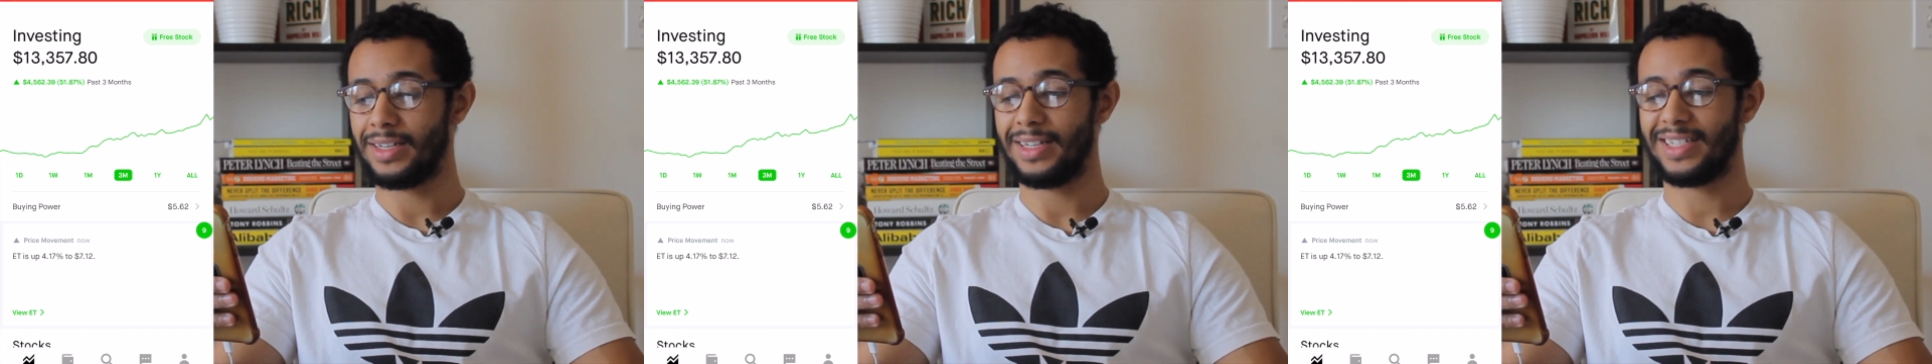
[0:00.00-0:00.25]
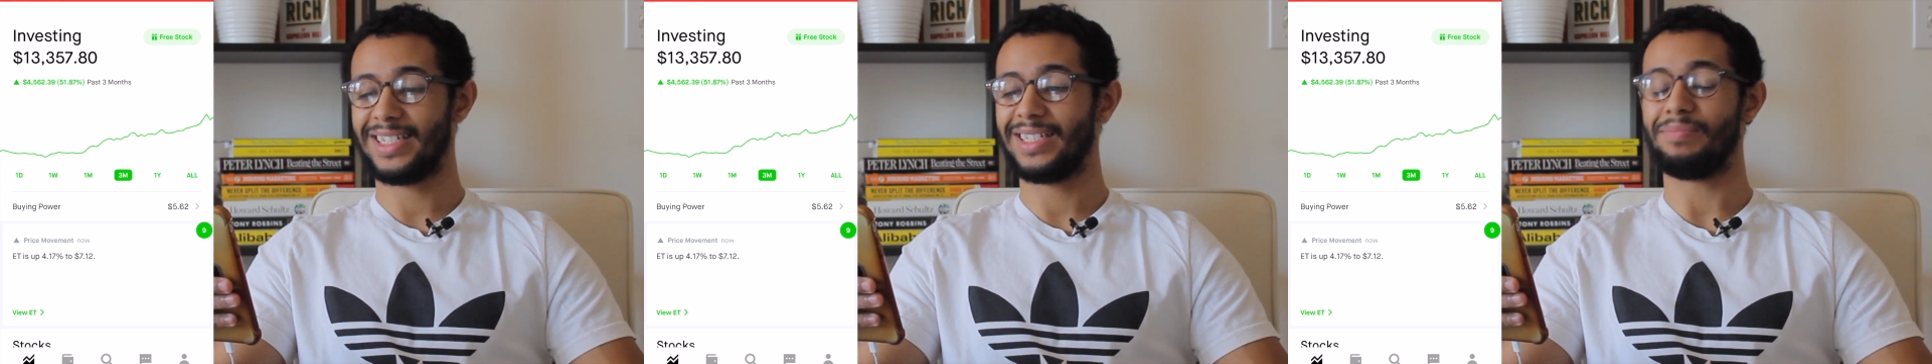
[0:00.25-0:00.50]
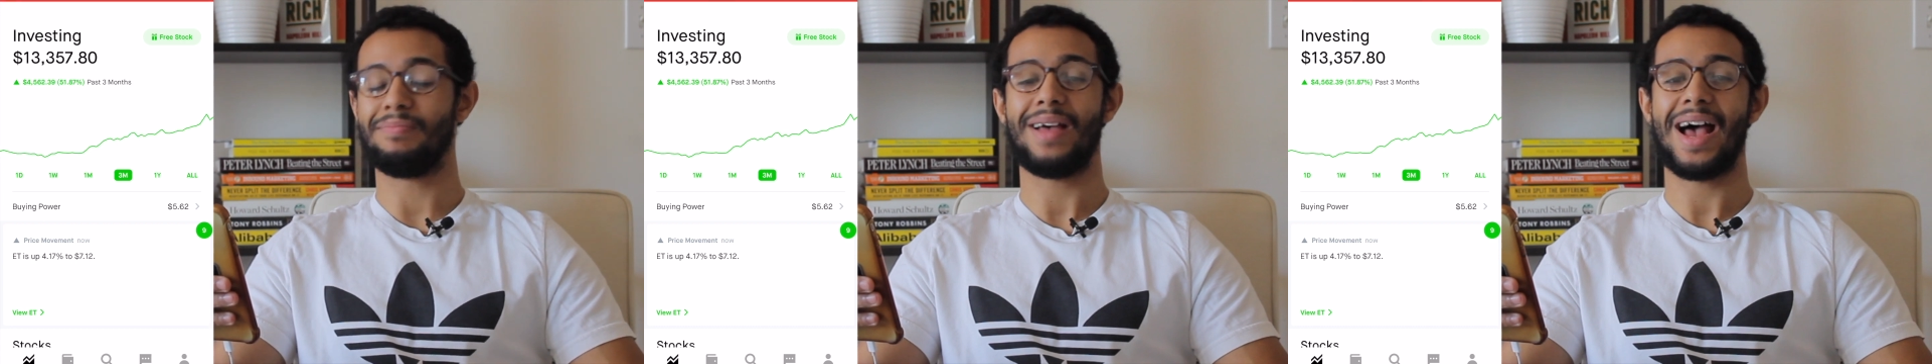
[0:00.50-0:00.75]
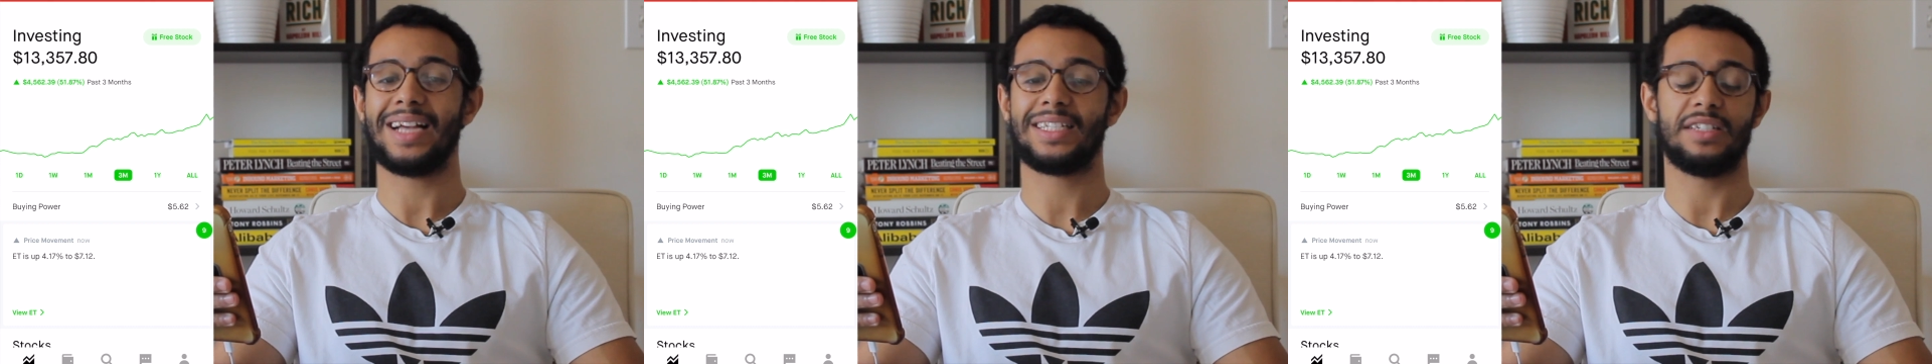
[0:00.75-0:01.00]
This is
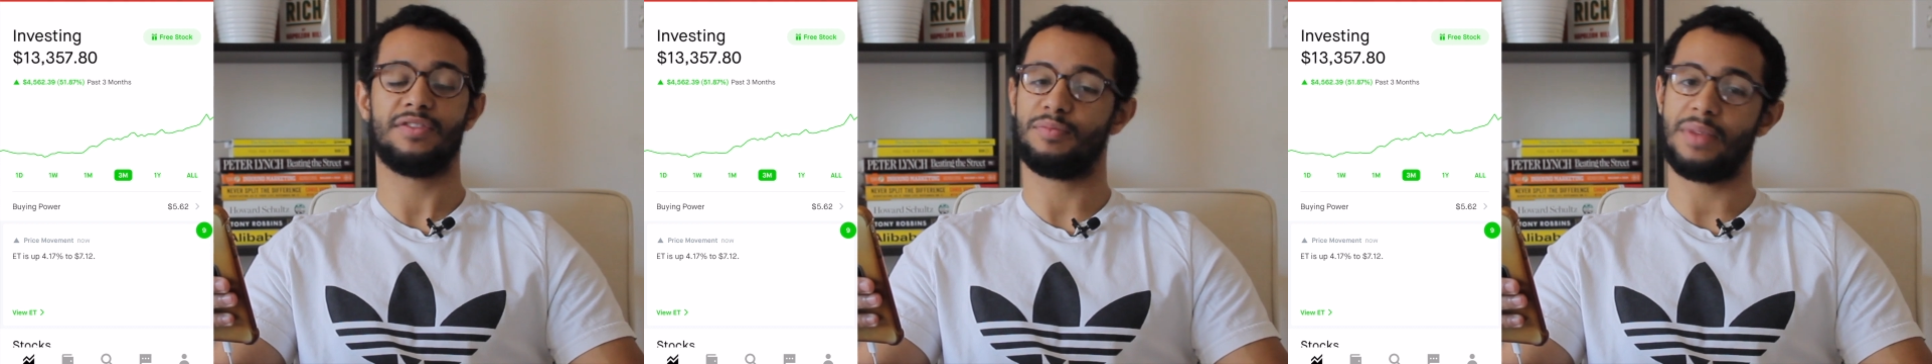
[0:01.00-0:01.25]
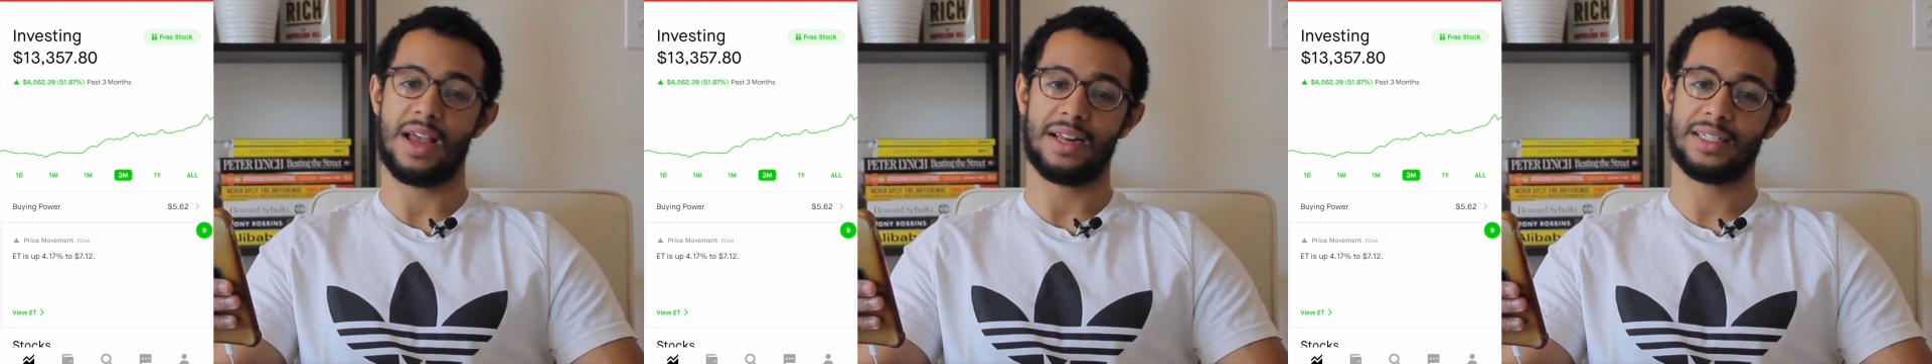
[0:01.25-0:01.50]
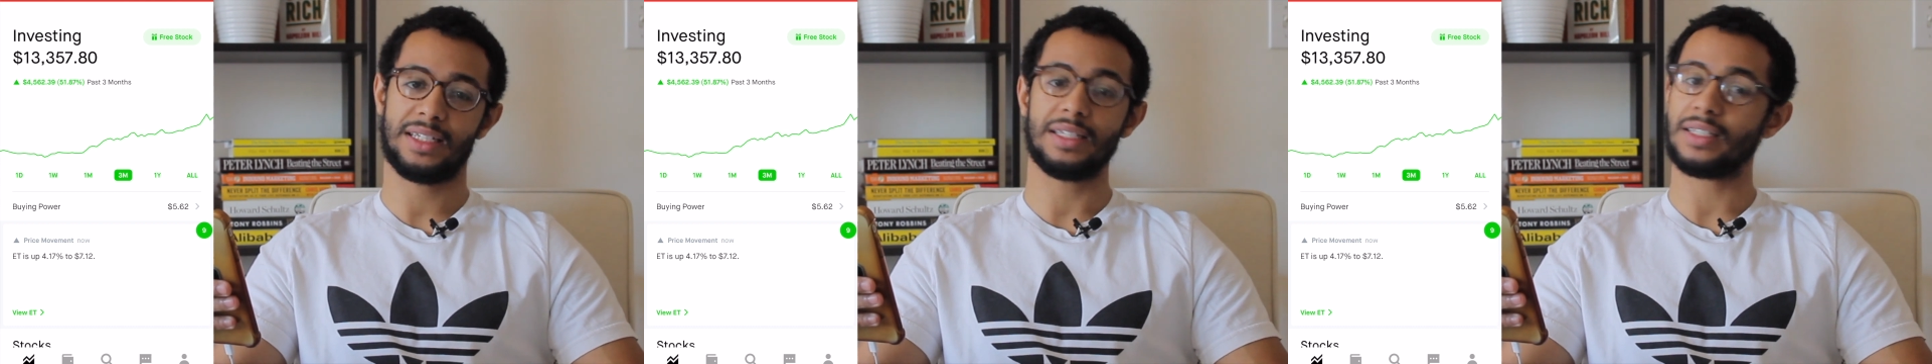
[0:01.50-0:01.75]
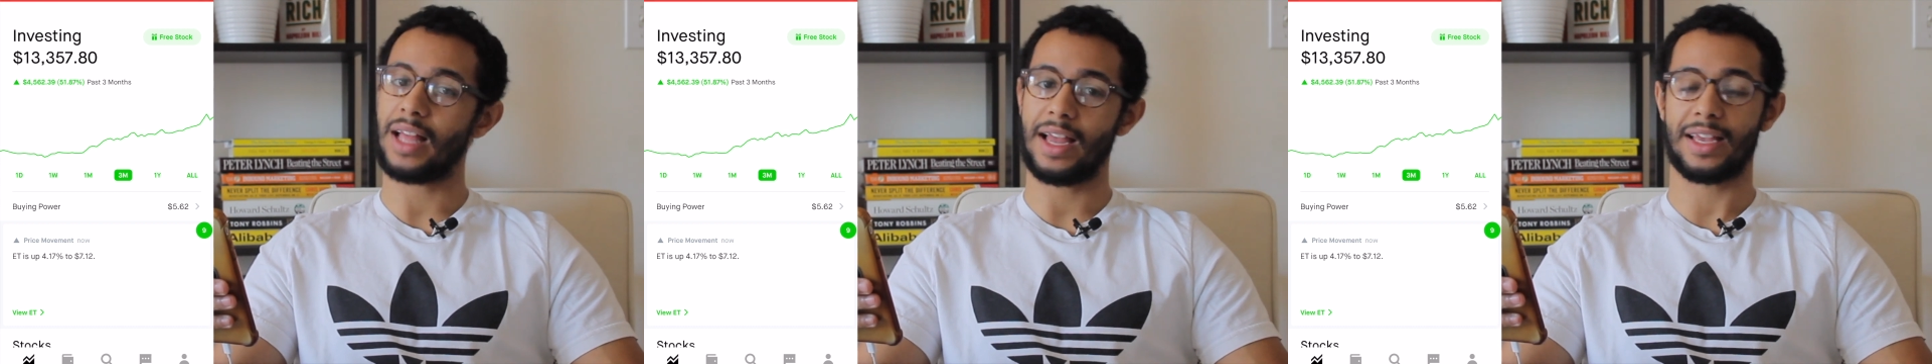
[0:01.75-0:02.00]
massive, man. This
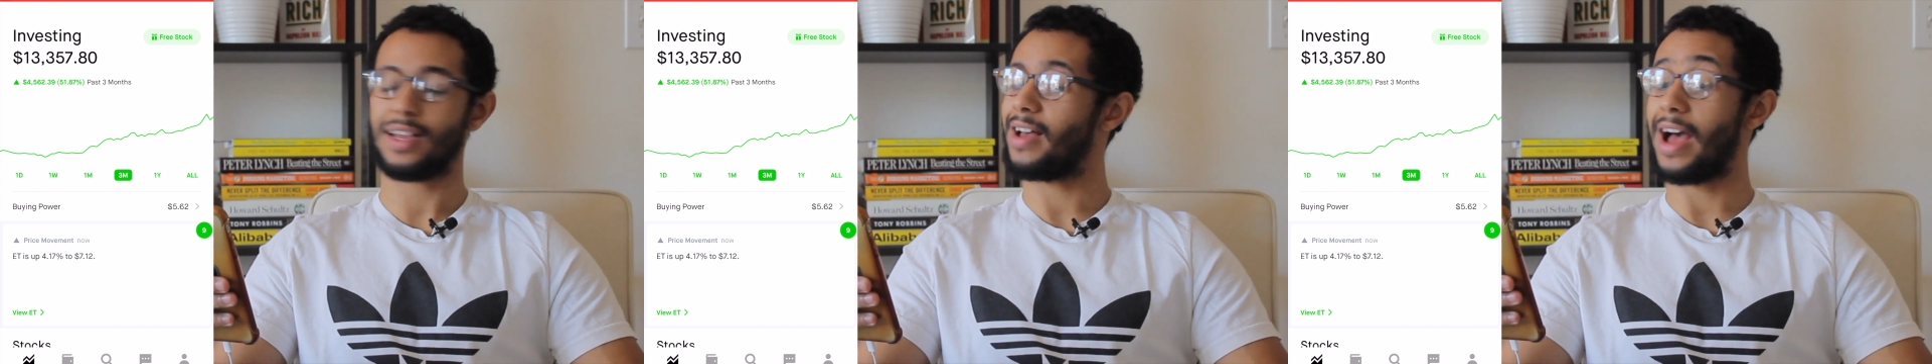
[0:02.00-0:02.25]
is like,